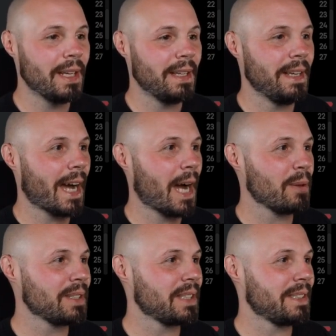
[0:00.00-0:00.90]
Now
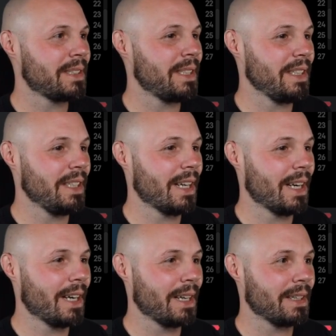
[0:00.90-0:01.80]
let's get to
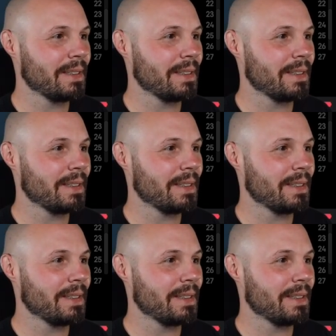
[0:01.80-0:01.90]
the